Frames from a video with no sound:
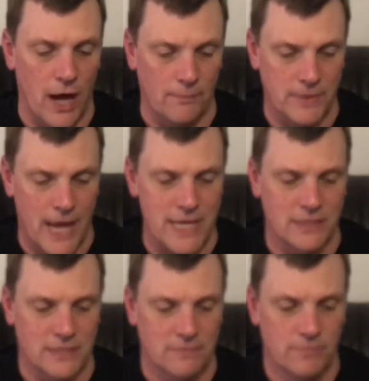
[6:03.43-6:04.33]

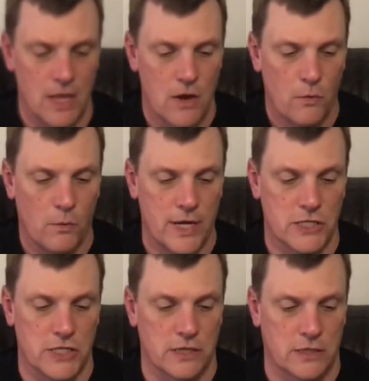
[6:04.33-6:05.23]
updates,
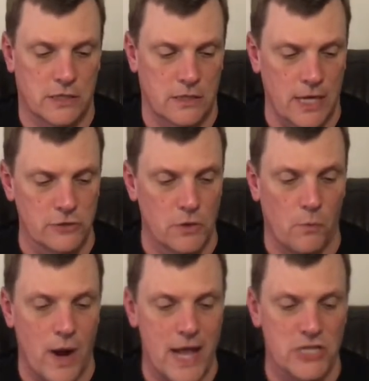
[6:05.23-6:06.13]
which here's
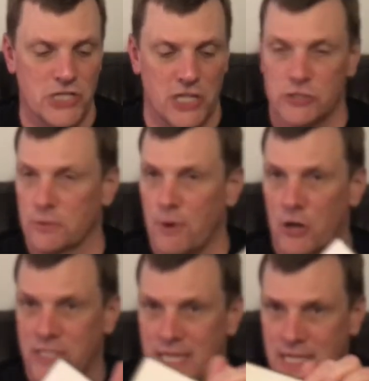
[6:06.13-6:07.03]
a wet ginger
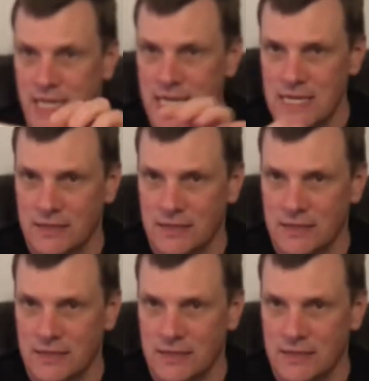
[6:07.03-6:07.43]
martini.